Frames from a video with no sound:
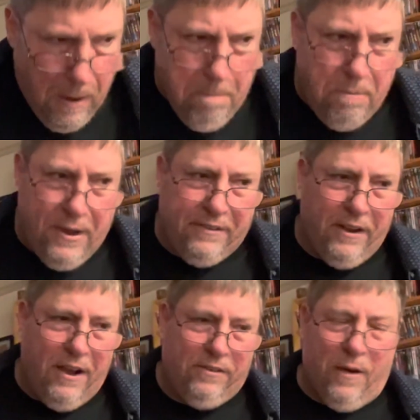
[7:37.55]
But
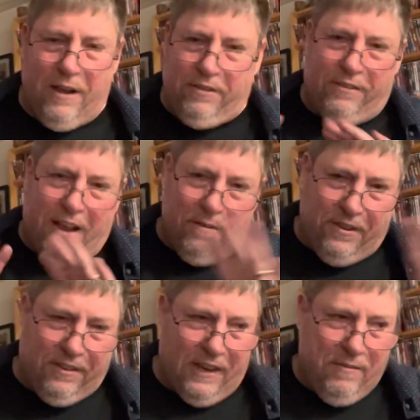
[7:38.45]
so I'll
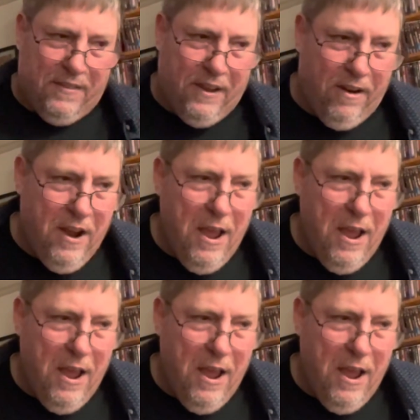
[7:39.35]
just leave it there.